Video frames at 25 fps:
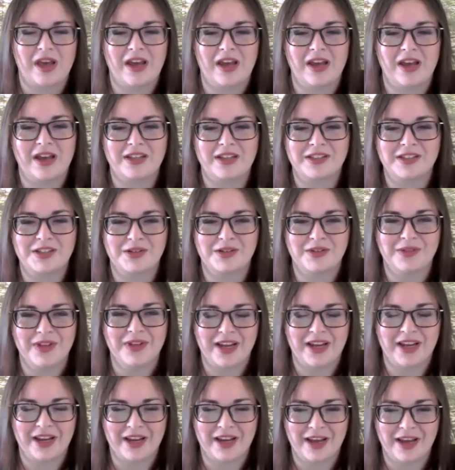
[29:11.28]
And so
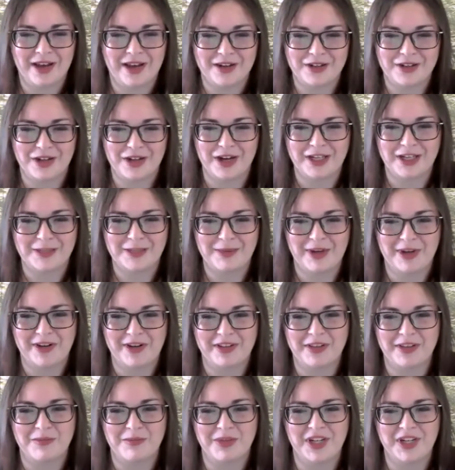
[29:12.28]
like I kind of talked about
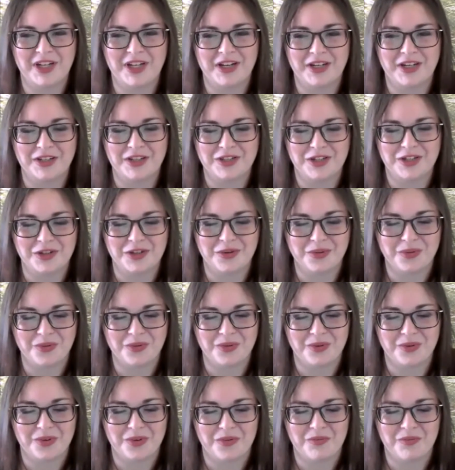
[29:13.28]
at the beginning too,
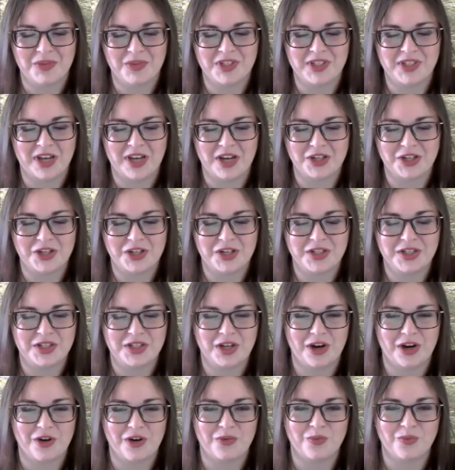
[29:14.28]
massages
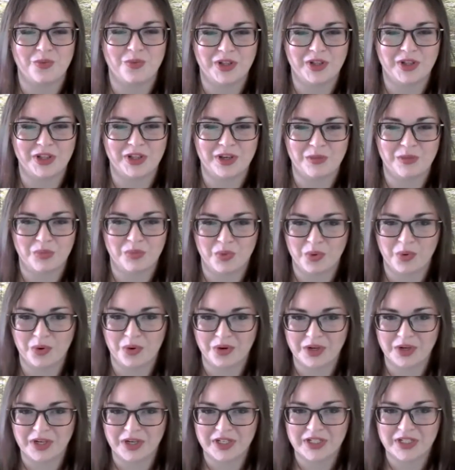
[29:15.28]
are really
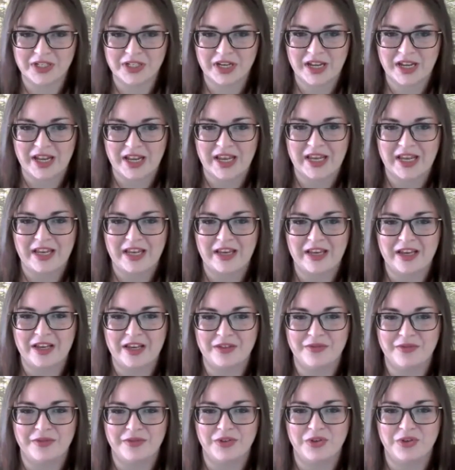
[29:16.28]
important.
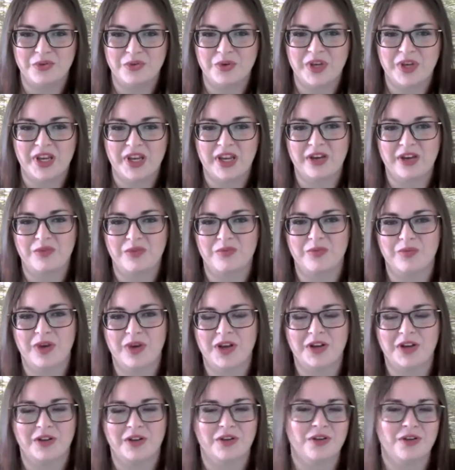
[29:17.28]
If you can't
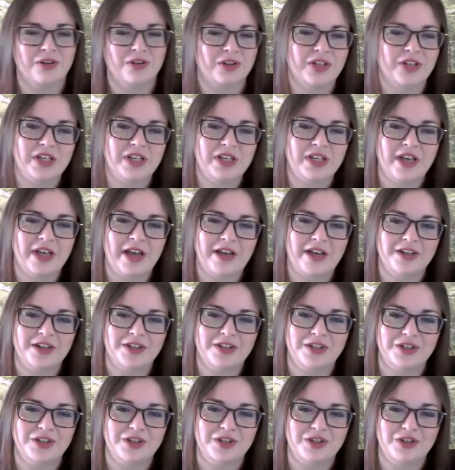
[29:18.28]
regularly get
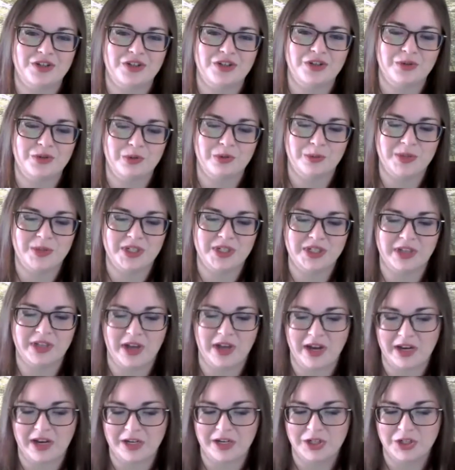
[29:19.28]
to a
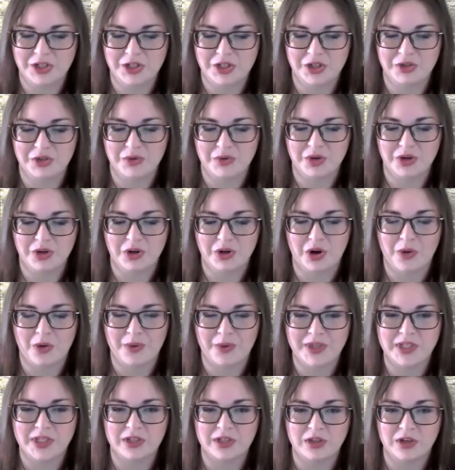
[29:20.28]
massage, you can
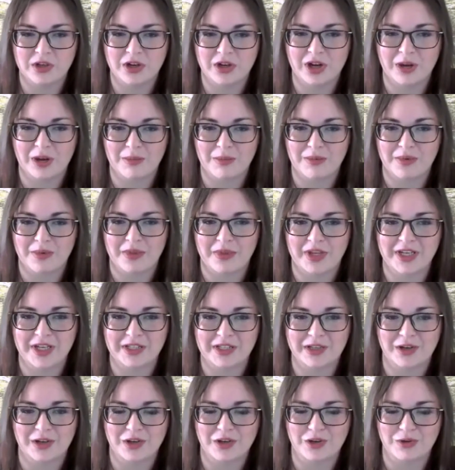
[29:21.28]
always look up things
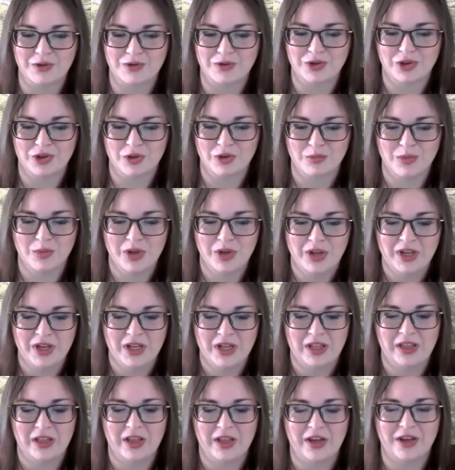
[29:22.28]
on YouTube,
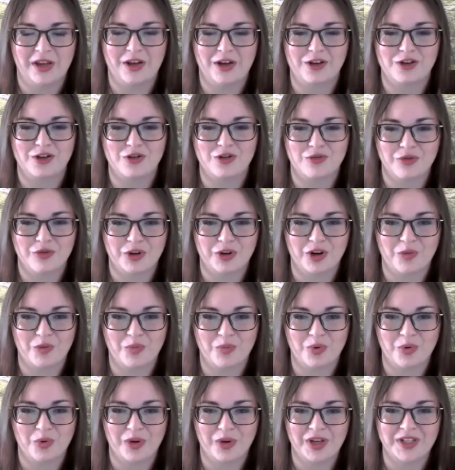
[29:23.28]
like a trigger
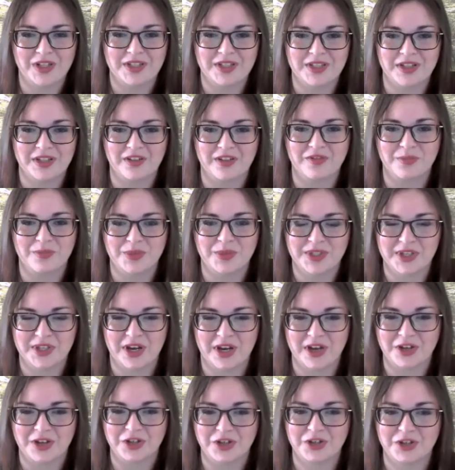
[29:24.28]
point
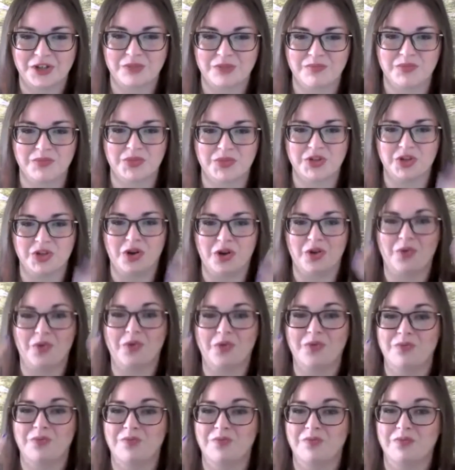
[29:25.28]
self-massage.
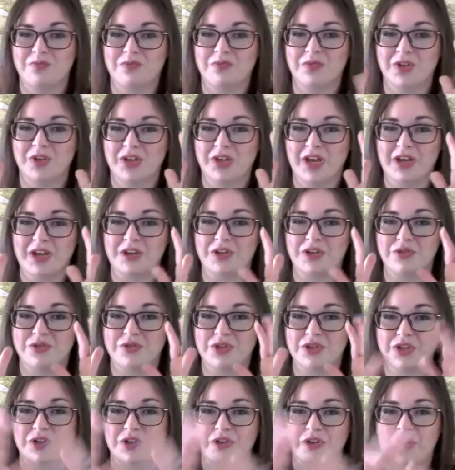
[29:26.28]
So again,
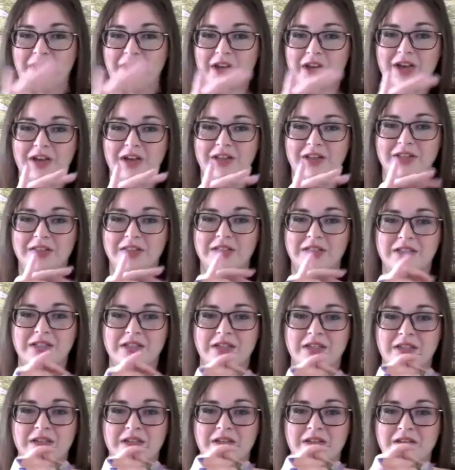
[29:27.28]
using your hands,
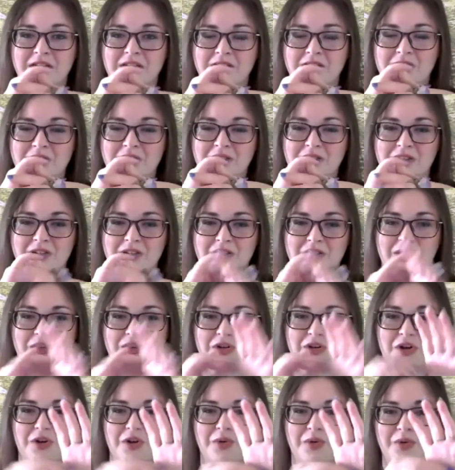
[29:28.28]
you
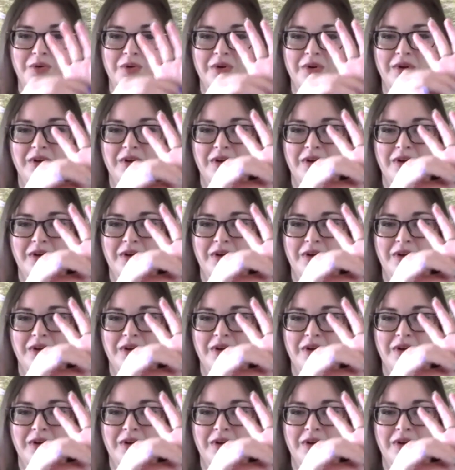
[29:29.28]
know,